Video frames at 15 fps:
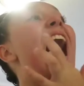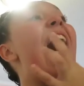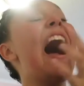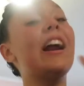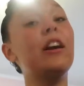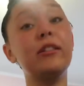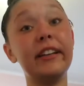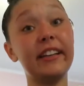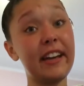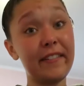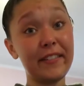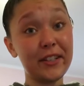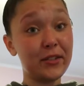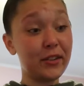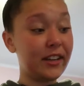I don't like
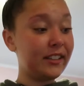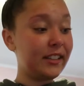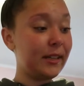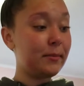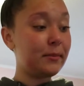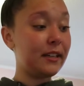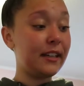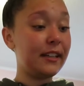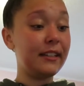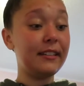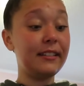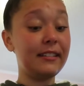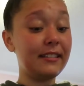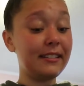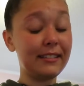having dry lips. I
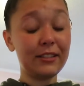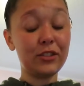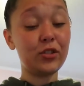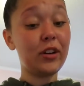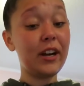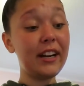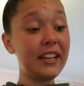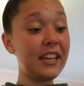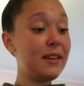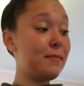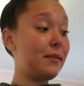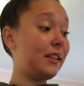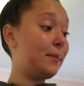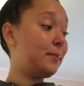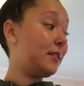try to keep
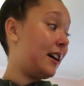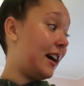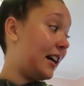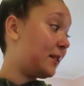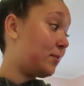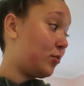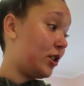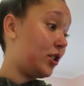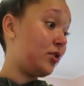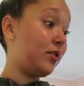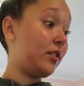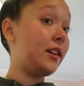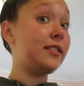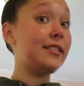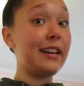my lips as
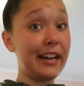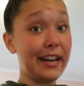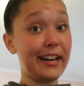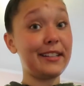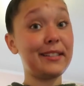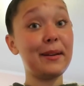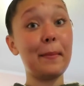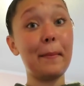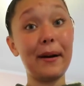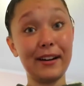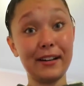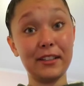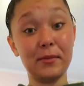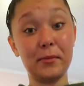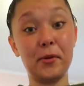moisturized as
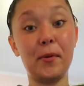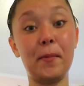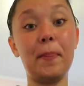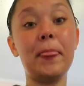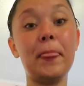possible.